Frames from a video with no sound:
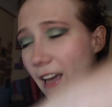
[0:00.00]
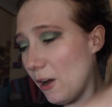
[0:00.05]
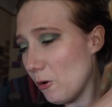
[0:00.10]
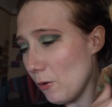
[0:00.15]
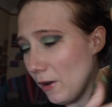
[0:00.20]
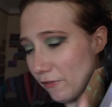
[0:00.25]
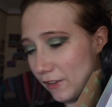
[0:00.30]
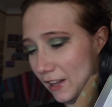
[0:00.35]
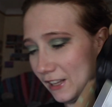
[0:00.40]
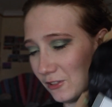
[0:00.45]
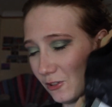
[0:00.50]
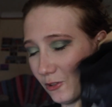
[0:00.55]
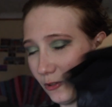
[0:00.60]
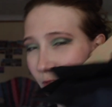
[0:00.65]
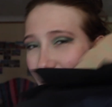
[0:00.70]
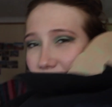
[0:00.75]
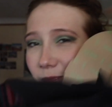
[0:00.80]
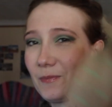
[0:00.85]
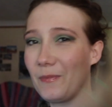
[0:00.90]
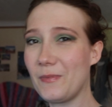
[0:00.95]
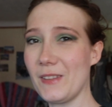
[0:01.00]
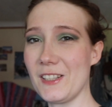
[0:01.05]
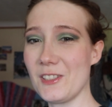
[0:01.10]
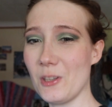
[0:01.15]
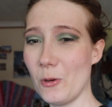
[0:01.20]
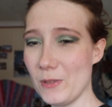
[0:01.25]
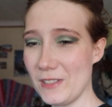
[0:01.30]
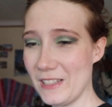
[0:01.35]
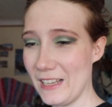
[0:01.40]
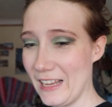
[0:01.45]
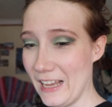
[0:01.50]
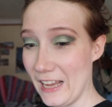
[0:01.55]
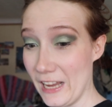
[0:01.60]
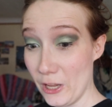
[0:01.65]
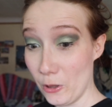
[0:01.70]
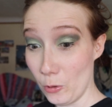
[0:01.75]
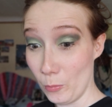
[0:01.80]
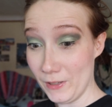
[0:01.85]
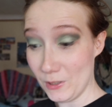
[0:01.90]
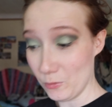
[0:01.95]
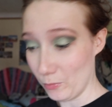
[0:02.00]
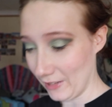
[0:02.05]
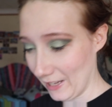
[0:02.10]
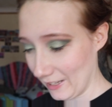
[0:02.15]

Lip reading: I don't have glasses on. It's always a hit or miss.